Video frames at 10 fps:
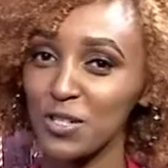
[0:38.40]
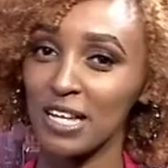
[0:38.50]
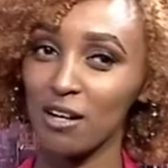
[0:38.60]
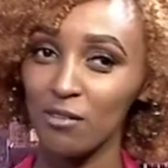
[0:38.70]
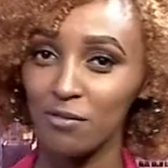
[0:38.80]

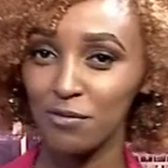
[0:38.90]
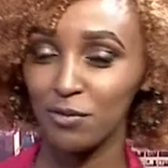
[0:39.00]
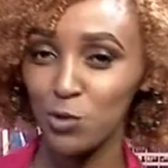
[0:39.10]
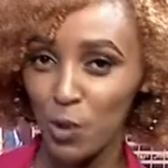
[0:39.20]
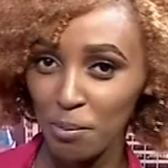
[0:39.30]
yourself
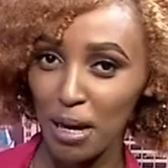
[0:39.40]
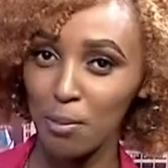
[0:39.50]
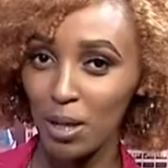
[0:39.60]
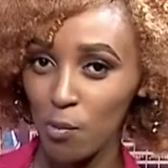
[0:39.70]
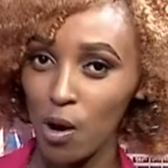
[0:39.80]
to me a
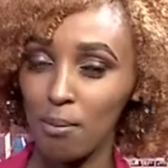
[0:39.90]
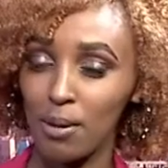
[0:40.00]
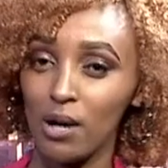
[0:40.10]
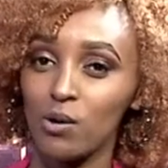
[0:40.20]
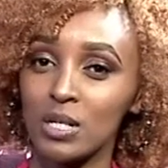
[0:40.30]
bit more
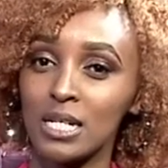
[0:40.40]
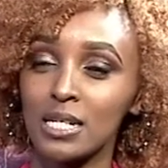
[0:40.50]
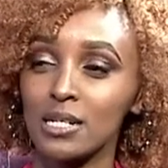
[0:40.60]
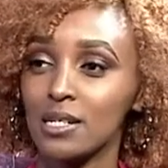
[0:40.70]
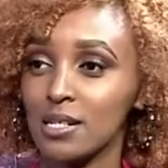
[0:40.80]
about
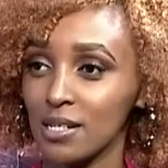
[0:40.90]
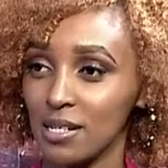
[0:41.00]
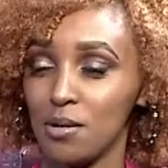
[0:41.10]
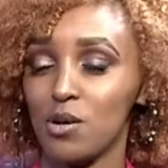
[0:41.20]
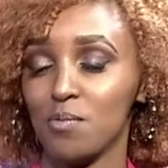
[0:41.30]

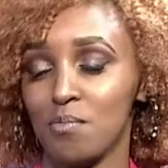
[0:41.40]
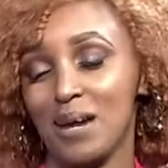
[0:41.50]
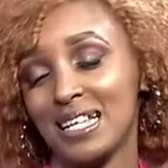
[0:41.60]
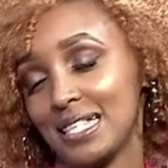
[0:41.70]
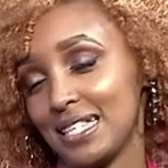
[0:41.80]

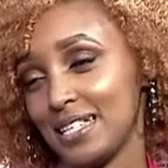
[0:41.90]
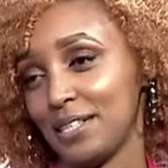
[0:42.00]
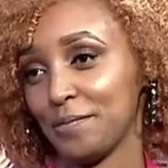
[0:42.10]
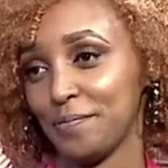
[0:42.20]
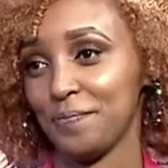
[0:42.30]
Mercy.
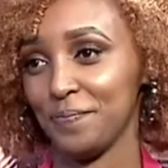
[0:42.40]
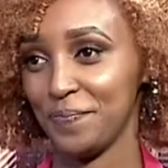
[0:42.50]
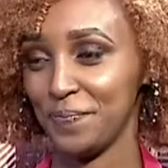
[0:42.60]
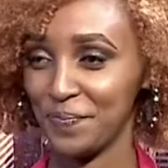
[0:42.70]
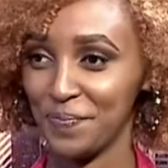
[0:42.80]

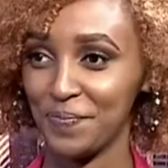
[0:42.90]
Okay,